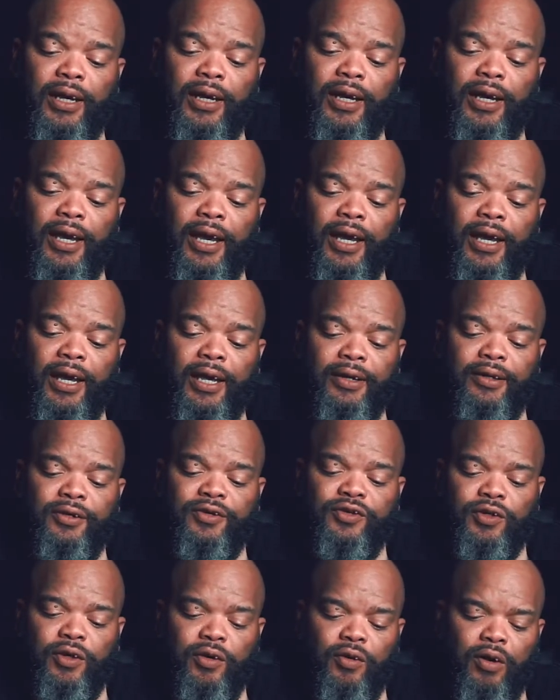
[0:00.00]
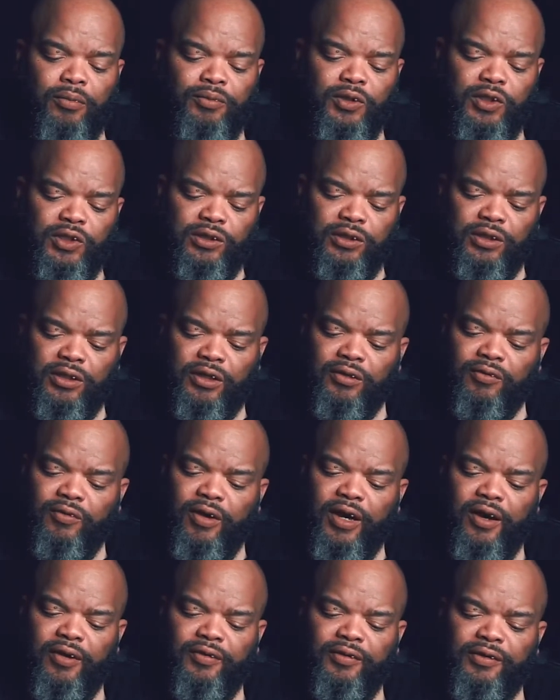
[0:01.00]
And so I'm just looking
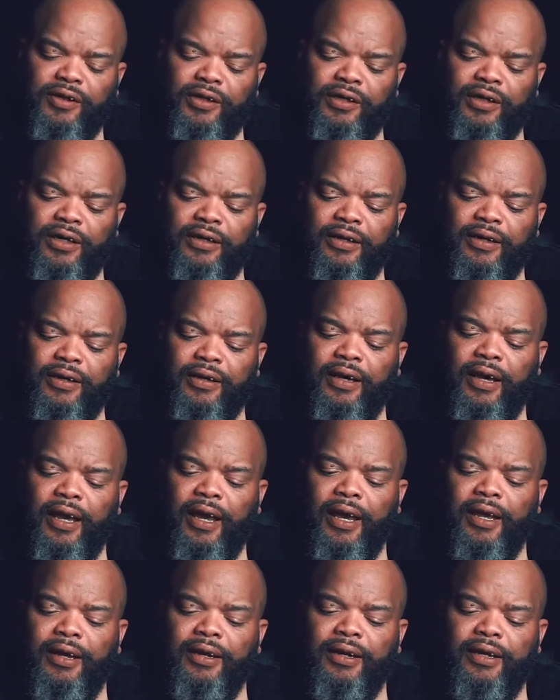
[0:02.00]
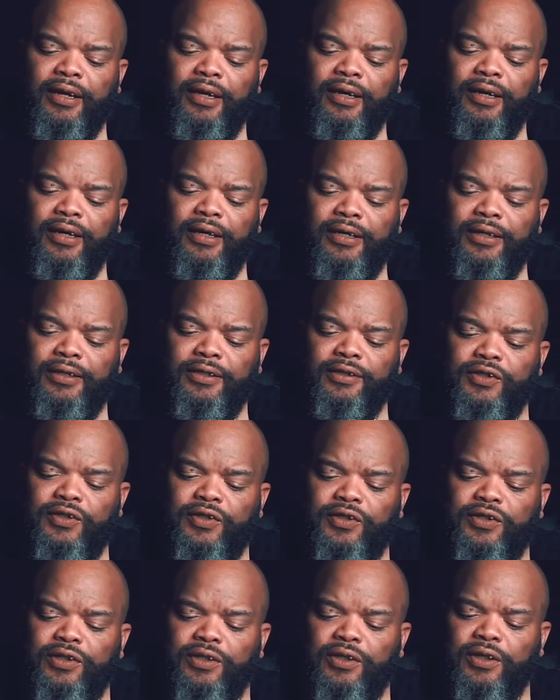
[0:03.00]
around at it, and it
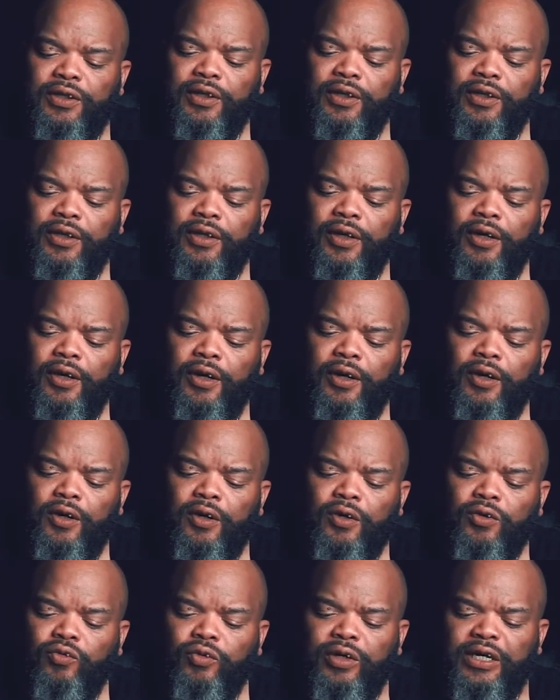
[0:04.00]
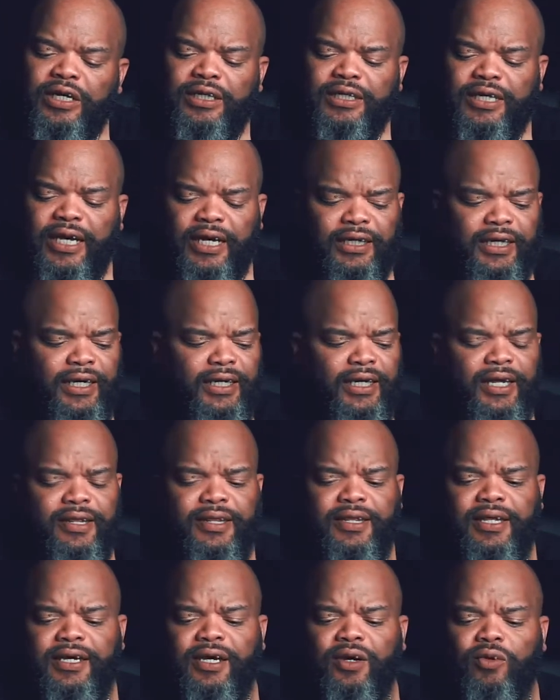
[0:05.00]
is retailing, I
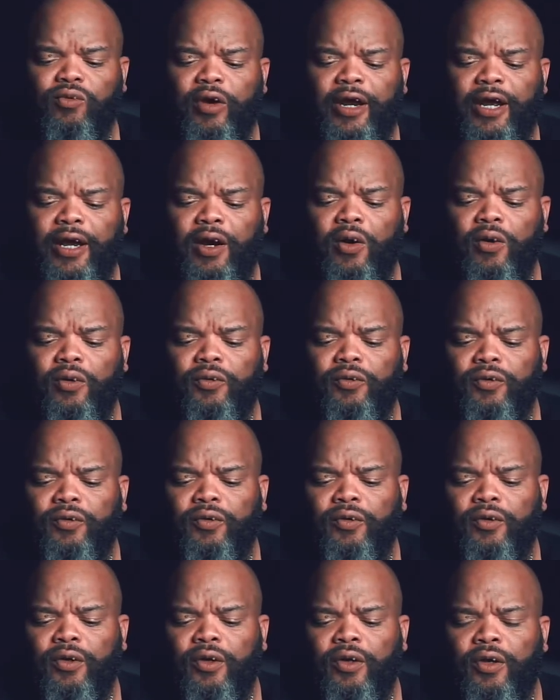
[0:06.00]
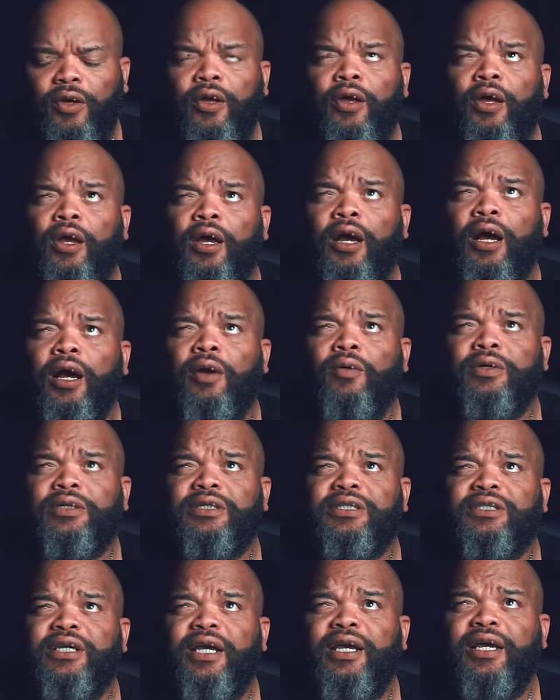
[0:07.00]
think, around, I want to
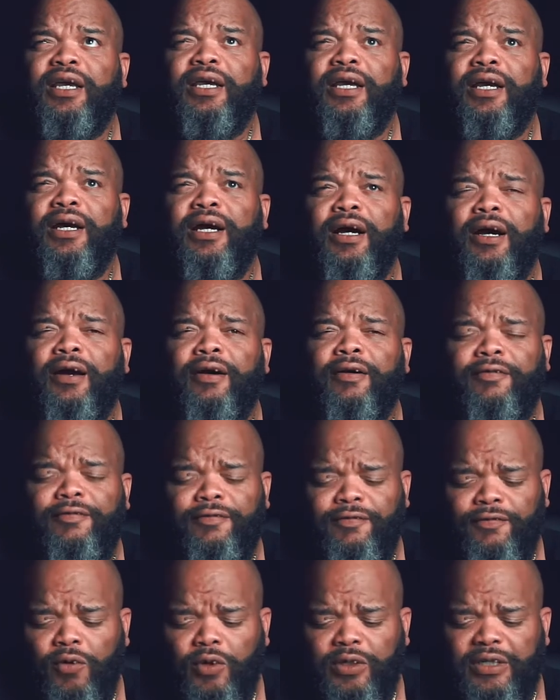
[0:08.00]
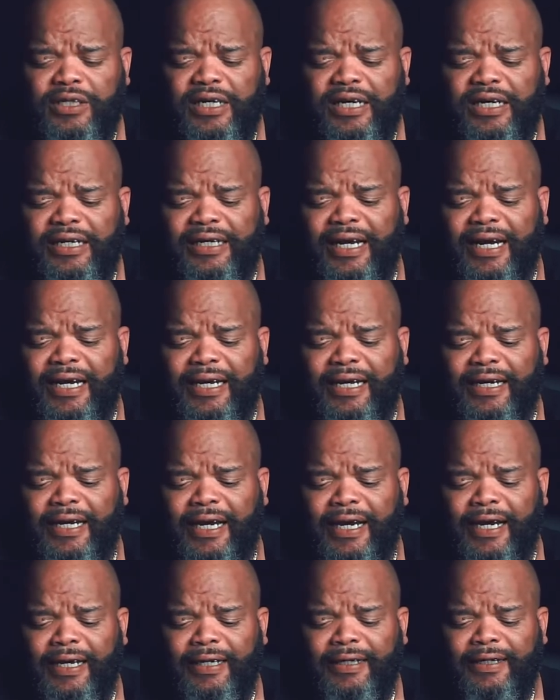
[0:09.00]
say
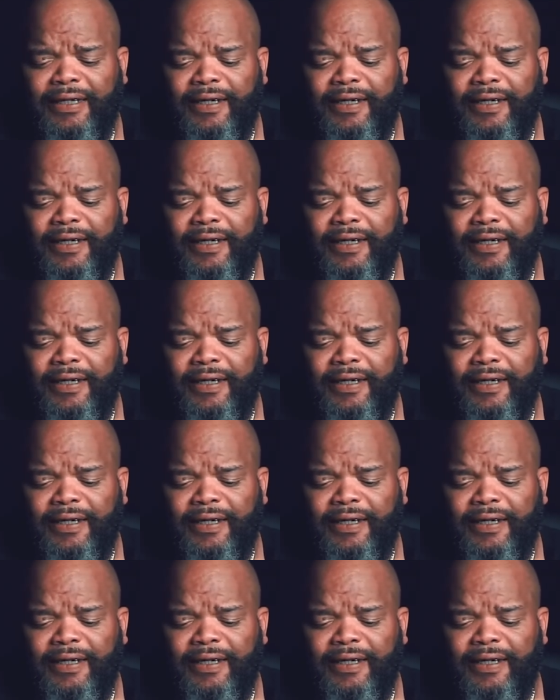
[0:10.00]
$14.99,